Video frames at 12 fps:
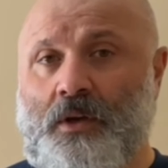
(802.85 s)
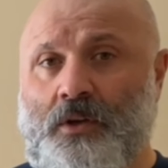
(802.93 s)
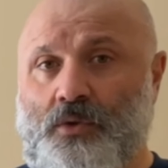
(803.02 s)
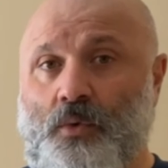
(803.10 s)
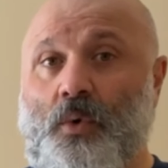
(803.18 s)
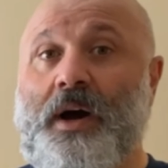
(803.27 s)

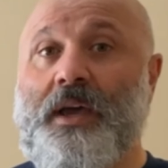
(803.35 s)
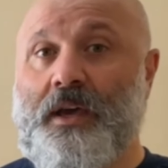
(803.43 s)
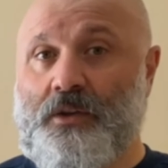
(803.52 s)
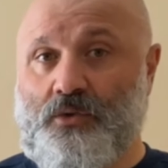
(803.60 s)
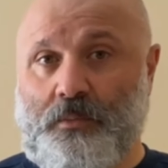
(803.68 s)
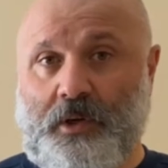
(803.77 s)
So why it
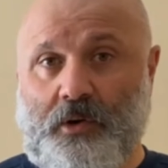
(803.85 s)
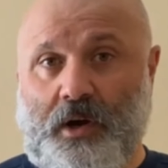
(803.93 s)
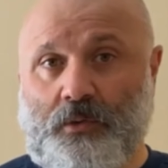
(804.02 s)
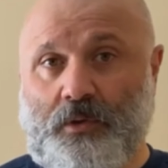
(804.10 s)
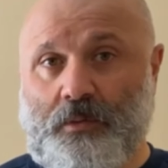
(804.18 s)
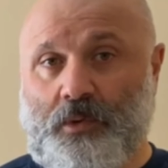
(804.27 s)
has to be
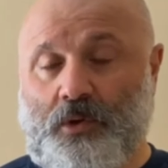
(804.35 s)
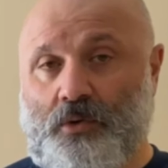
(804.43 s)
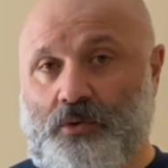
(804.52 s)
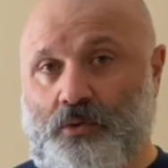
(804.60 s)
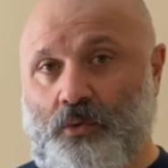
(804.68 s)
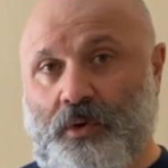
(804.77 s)
grouted?
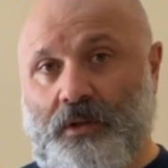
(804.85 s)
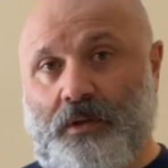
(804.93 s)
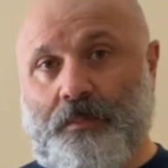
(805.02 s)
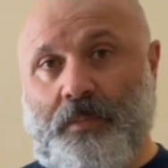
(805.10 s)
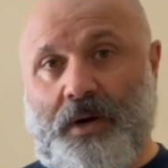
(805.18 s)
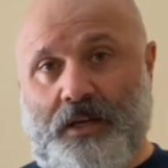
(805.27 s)
Because during
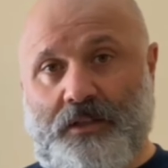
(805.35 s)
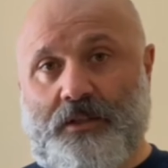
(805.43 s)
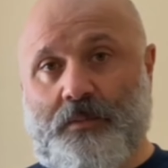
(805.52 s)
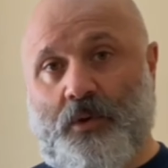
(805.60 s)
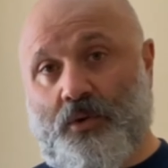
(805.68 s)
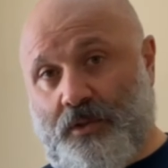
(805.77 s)
the process,
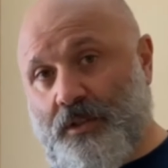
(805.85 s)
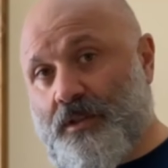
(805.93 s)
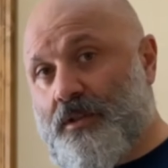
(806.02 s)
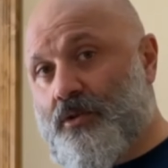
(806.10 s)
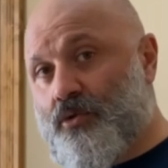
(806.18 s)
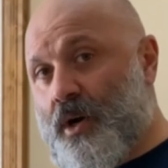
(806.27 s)
because
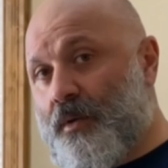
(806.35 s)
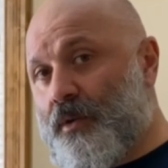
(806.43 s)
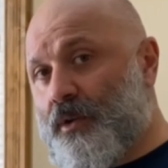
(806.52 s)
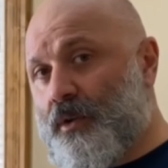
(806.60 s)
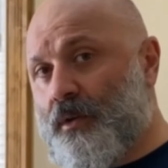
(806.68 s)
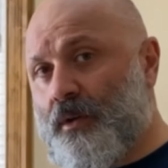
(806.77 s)
it's
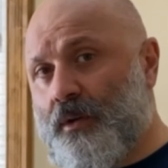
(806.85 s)
travertine